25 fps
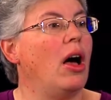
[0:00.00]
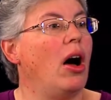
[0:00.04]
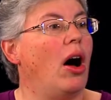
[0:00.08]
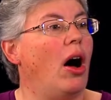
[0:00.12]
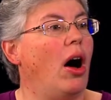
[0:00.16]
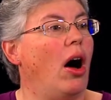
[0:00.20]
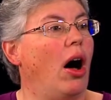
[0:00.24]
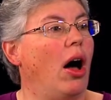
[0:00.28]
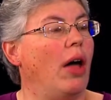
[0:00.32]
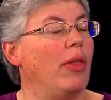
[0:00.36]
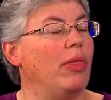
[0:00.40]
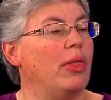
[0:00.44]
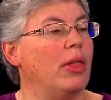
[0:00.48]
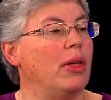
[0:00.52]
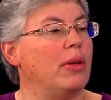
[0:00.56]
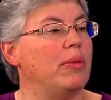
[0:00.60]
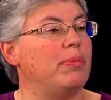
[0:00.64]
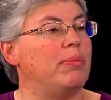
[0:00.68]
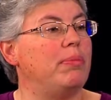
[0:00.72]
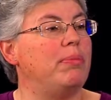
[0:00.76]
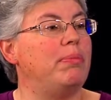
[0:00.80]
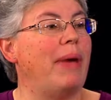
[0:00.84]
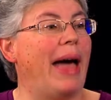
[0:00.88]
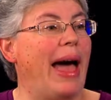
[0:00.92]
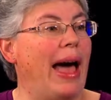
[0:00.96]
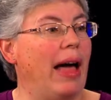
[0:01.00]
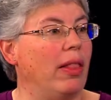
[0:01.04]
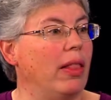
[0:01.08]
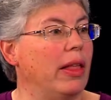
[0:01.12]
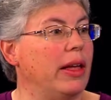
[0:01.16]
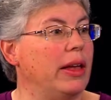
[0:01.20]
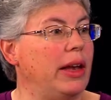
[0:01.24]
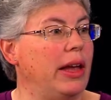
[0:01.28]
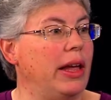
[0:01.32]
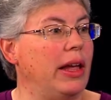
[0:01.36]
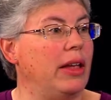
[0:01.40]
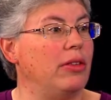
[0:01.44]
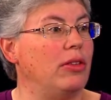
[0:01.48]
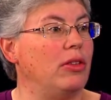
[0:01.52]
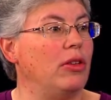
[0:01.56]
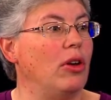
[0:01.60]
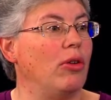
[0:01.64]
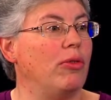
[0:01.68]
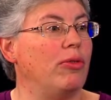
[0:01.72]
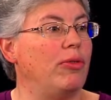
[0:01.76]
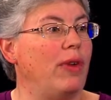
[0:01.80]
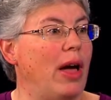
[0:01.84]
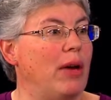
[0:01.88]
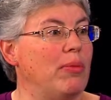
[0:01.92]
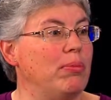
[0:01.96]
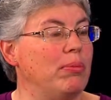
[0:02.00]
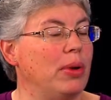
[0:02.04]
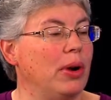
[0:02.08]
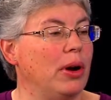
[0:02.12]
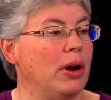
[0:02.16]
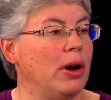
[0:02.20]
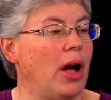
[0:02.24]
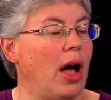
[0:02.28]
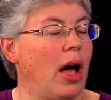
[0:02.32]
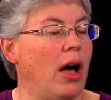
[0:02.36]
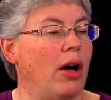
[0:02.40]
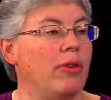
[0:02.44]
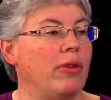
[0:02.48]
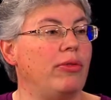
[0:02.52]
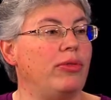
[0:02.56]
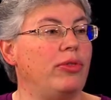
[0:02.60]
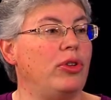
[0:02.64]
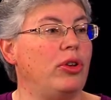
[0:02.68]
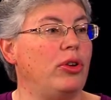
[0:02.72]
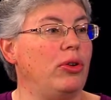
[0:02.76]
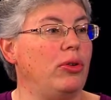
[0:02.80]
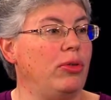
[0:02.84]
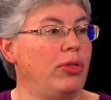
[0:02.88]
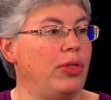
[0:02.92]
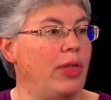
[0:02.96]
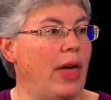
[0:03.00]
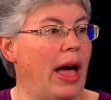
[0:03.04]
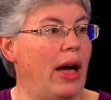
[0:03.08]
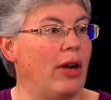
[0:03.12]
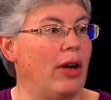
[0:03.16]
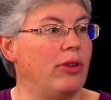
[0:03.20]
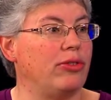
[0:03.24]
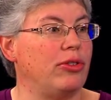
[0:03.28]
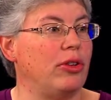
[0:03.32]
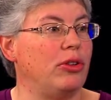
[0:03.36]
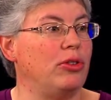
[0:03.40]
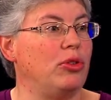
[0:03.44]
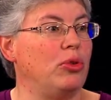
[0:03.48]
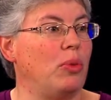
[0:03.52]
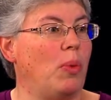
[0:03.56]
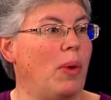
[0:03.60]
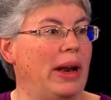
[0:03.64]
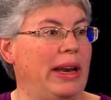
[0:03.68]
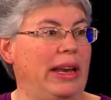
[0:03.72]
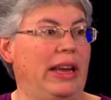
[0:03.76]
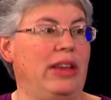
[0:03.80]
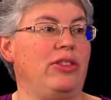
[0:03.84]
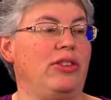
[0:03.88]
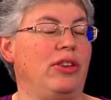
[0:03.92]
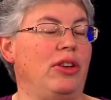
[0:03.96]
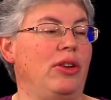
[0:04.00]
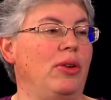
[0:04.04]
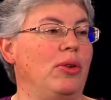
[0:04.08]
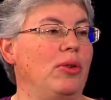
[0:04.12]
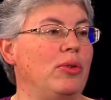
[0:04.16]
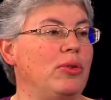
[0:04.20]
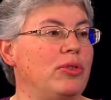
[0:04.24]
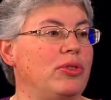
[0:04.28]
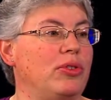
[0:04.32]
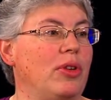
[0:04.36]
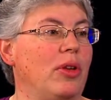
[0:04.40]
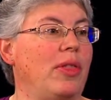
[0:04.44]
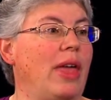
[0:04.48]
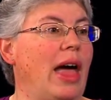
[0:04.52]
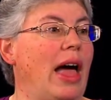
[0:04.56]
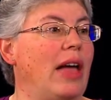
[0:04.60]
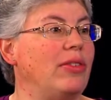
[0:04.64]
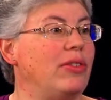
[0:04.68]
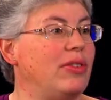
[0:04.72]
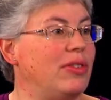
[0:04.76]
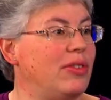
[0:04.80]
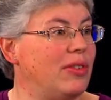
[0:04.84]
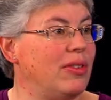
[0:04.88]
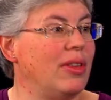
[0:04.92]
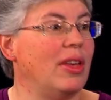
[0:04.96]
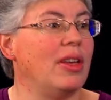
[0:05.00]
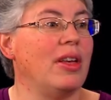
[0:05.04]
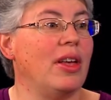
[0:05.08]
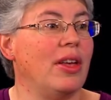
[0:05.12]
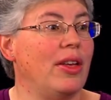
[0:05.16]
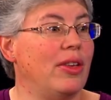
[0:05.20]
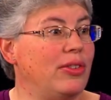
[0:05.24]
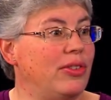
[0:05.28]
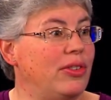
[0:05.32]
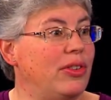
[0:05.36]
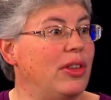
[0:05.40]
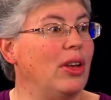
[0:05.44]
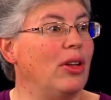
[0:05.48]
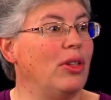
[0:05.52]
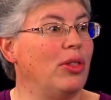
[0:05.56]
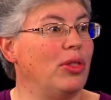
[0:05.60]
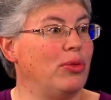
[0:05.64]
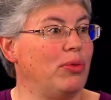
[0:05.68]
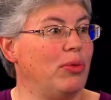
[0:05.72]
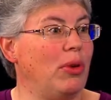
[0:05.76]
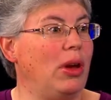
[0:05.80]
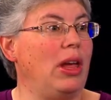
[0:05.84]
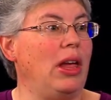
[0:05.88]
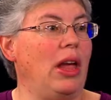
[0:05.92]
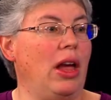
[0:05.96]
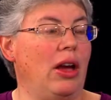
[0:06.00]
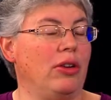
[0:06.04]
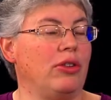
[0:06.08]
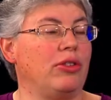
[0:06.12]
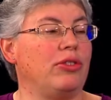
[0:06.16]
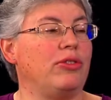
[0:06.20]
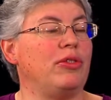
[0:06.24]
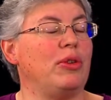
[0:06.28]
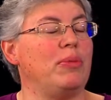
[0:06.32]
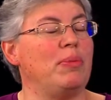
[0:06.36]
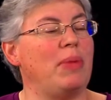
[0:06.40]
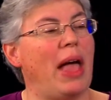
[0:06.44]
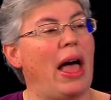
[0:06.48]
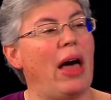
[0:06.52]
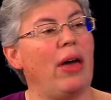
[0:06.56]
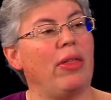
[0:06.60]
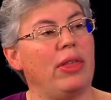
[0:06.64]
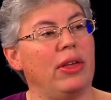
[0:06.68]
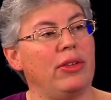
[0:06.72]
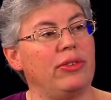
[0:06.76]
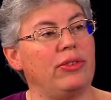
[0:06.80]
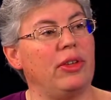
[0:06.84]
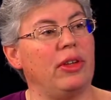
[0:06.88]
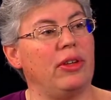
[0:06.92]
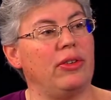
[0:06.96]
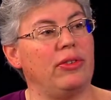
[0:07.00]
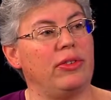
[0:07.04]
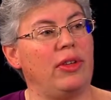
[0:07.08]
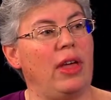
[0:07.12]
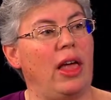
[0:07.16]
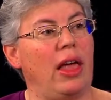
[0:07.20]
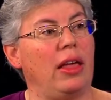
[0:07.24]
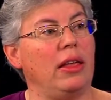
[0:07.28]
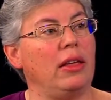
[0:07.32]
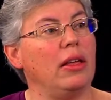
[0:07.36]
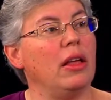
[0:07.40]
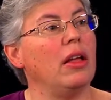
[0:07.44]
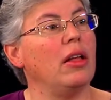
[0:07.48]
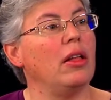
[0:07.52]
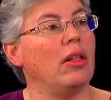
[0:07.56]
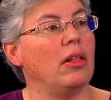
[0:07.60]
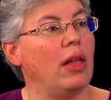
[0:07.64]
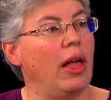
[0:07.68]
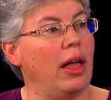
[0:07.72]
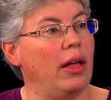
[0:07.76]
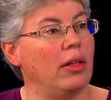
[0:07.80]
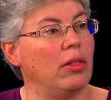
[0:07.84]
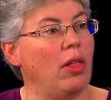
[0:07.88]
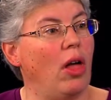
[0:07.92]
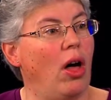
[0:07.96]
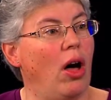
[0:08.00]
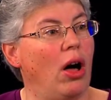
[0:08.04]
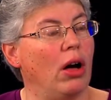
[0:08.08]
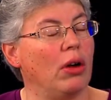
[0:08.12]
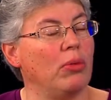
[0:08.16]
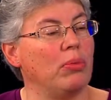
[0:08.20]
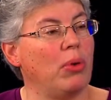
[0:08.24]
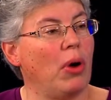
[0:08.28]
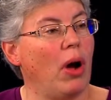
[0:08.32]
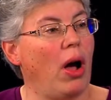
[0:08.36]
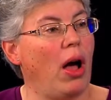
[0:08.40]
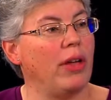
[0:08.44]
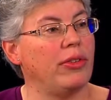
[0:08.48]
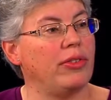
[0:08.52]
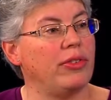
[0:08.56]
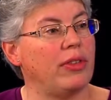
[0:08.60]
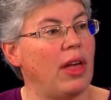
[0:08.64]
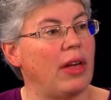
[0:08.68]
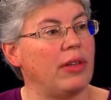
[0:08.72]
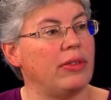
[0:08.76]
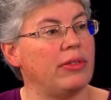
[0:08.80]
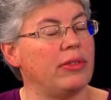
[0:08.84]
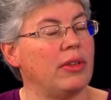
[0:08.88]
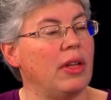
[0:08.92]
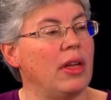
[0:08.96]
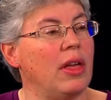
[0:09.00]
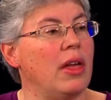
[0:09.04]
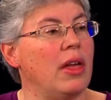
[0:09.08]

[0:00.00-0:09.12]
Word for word: on the ballot in November of two thousand twenty-two. So that's still three years from now. This is a, a long process.